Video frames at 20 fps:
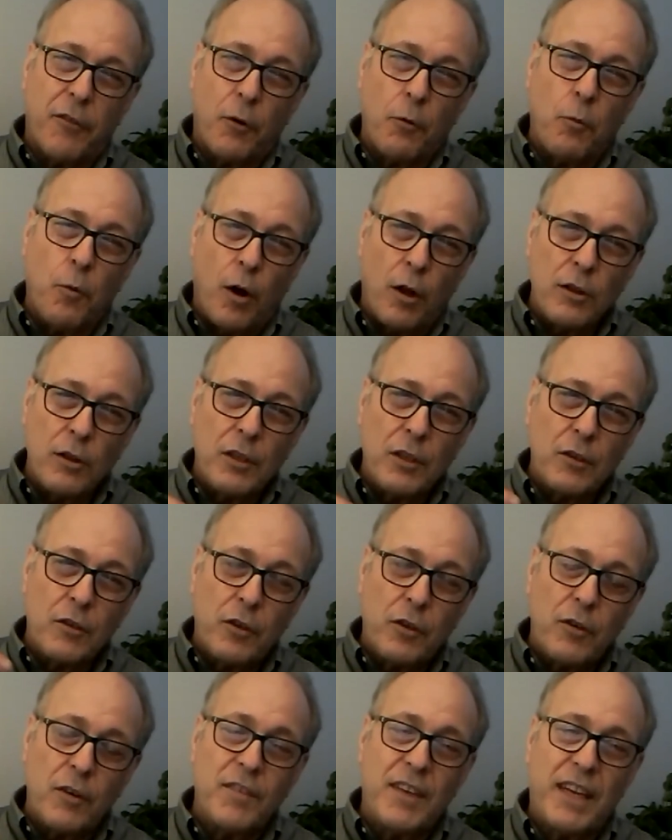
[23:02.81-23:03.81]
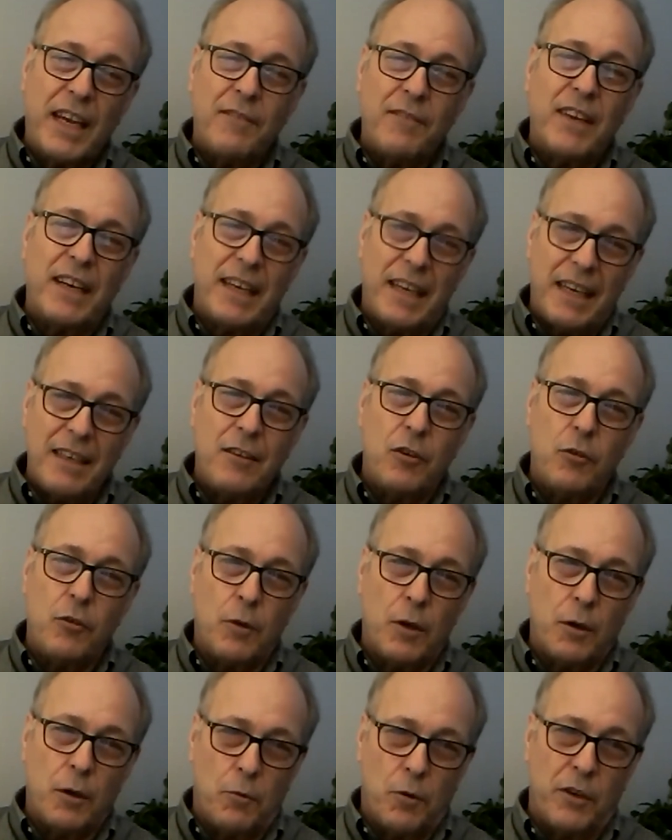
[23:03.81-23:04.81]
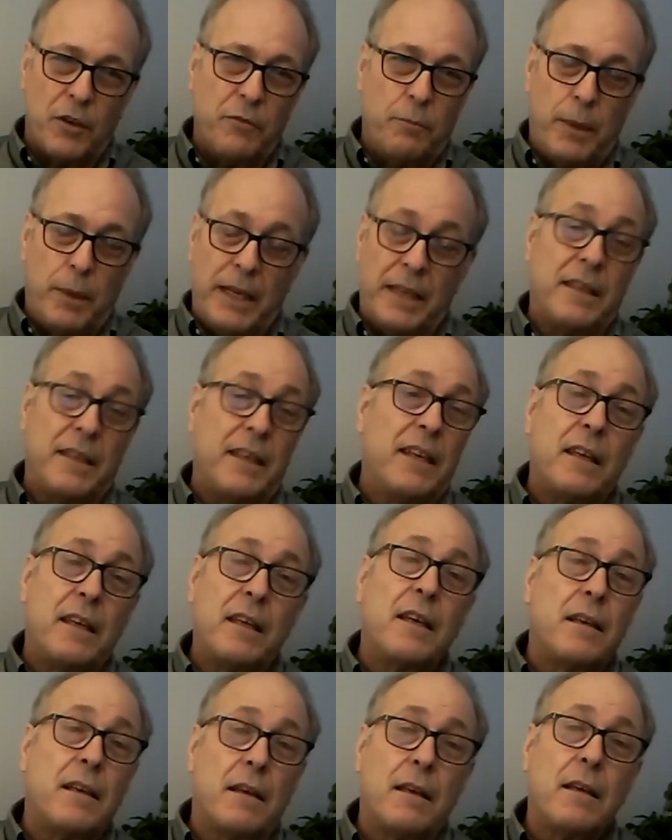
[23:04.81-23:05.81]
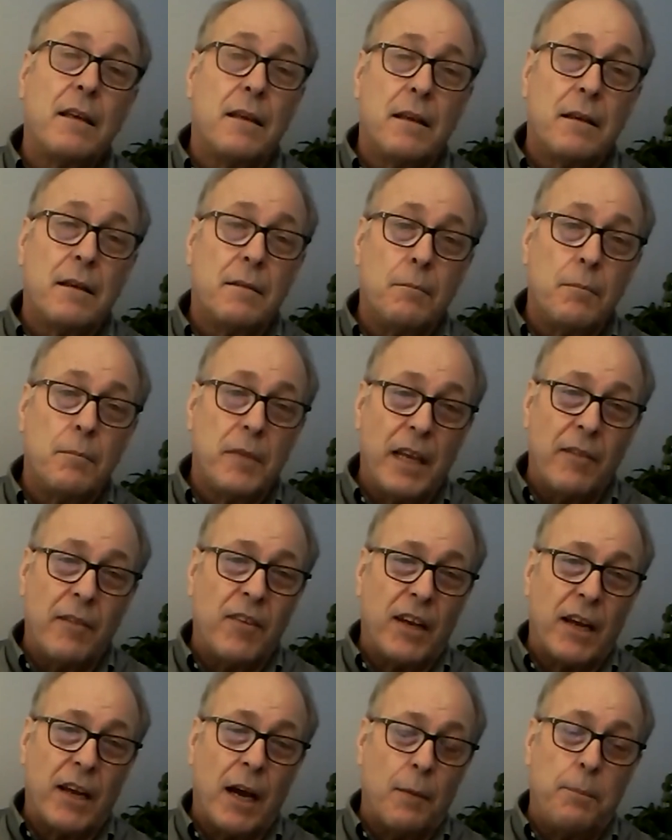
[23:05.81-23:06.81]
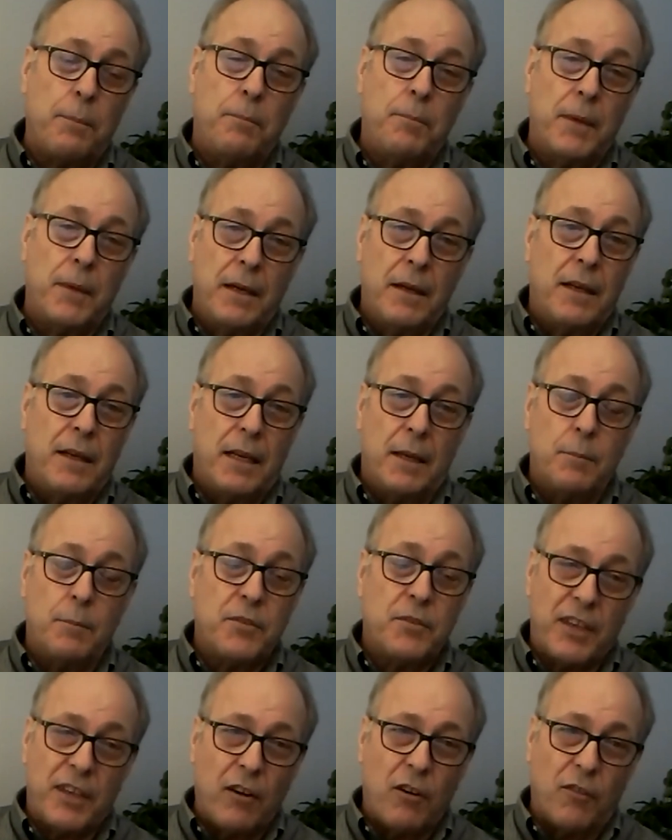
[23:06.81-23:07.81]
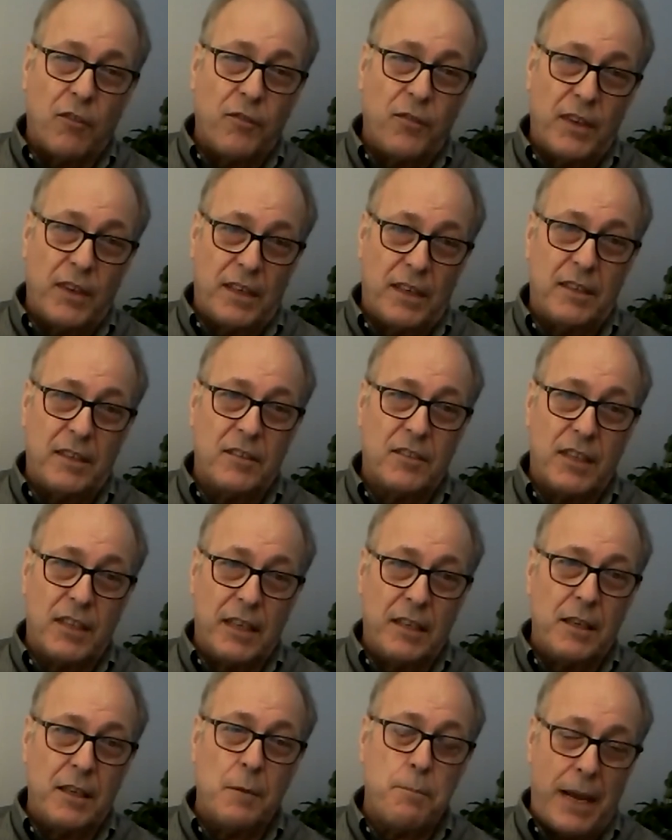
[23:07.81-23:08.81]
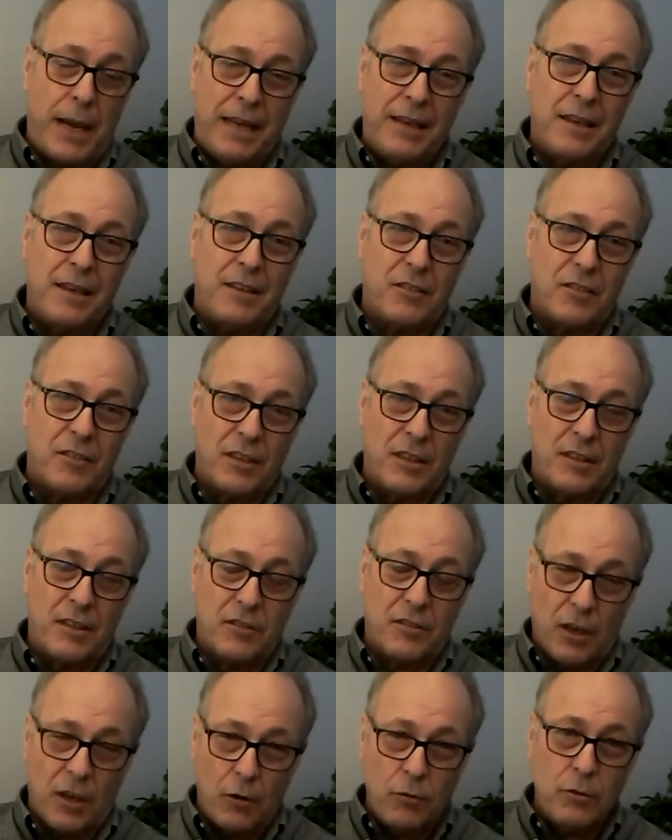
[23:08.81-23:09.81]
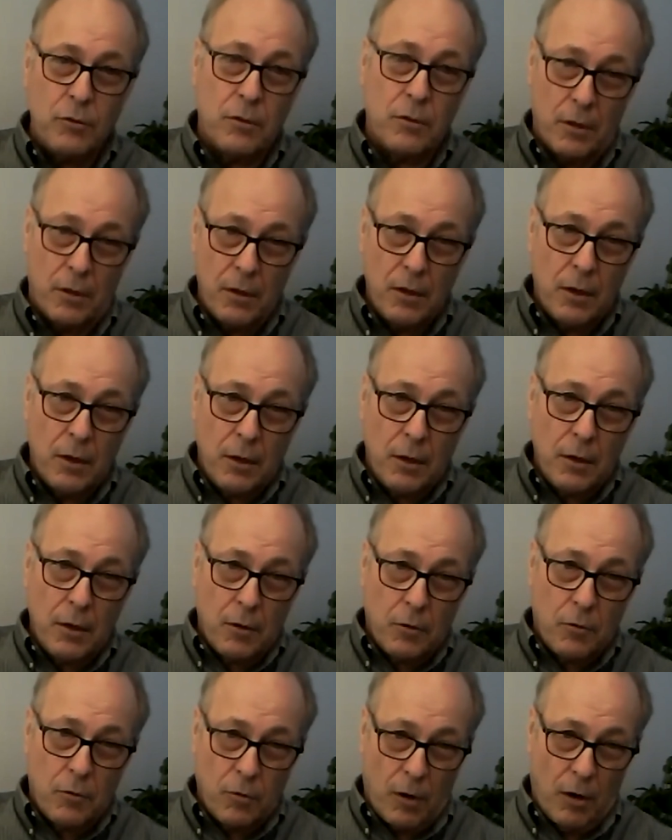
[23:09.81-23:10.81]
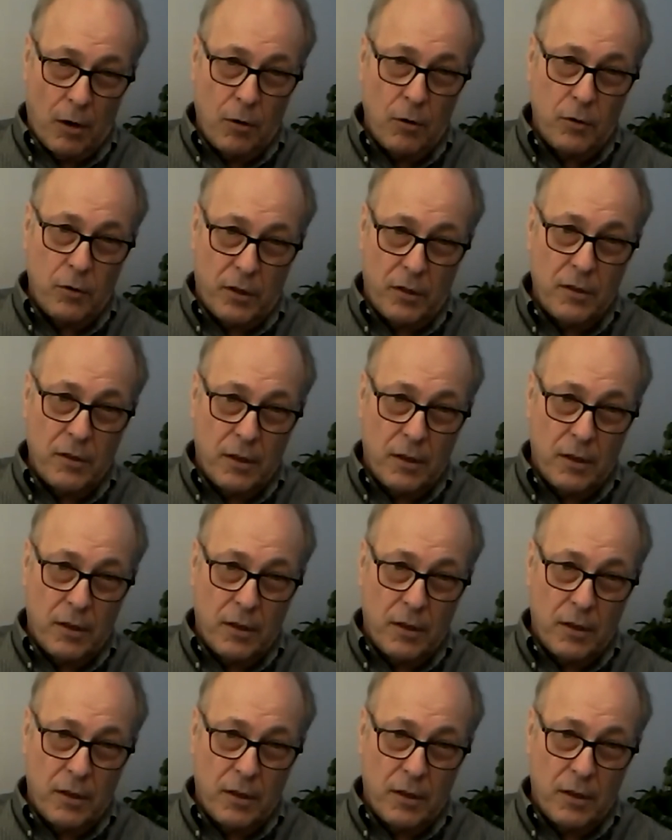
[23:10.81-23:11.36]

Walter to have given into it would have been giving up himself and his independence and his own growth.